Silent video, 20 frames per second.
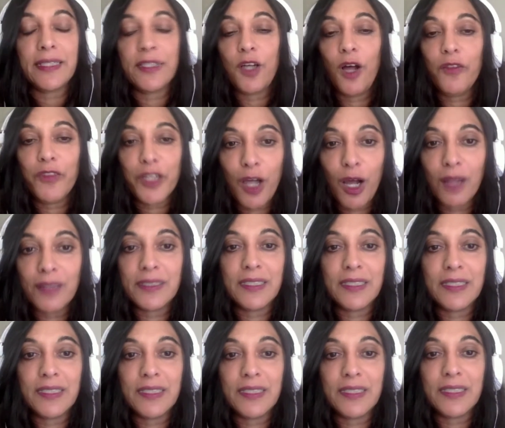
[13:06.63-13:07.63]
And on the
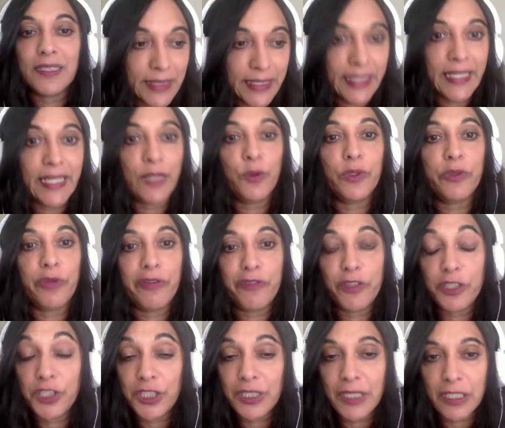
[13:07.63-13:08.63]
continent, we are dealing with
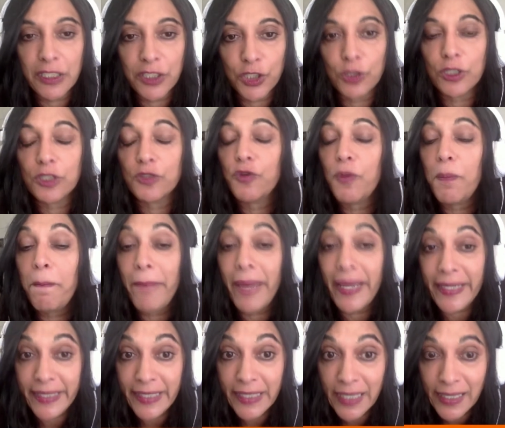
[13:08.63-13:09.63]
refugee issues for
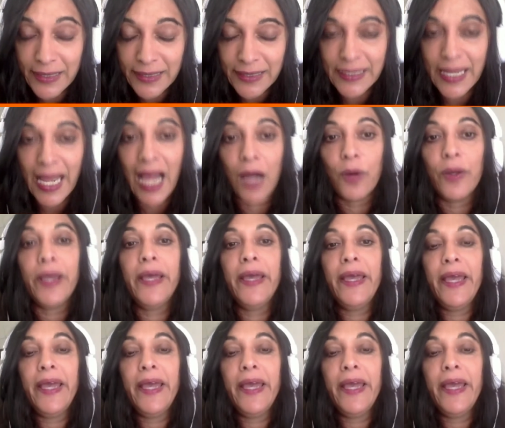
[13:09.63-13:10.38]
many years now,